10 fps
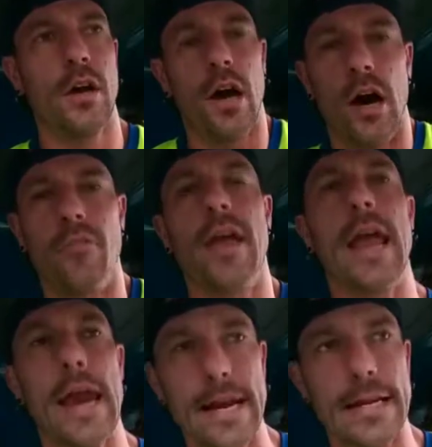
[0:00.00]
of
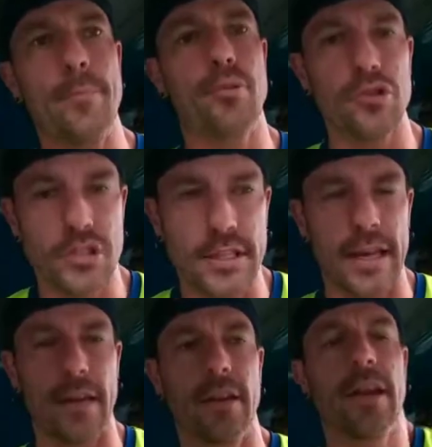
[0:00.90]

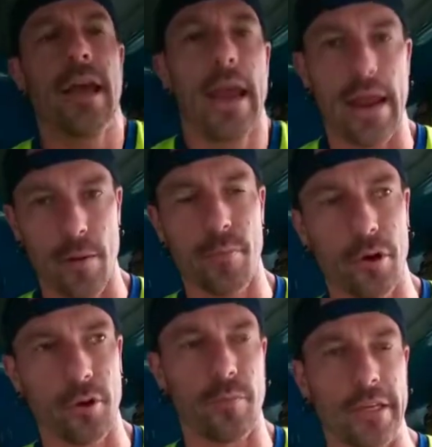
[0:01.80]
80%
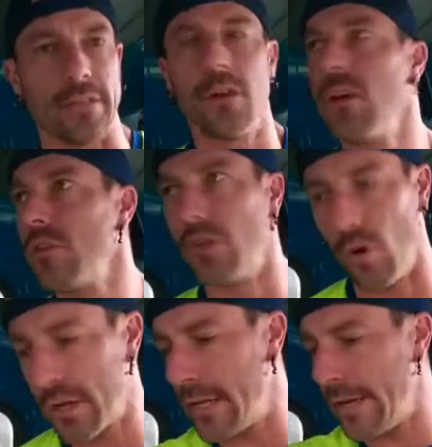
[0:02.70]
hamburger meat.
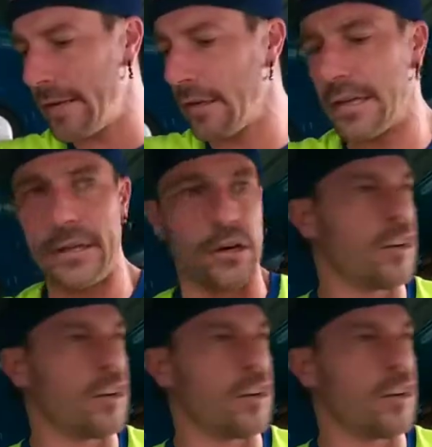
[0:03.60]
Don't get any leaner.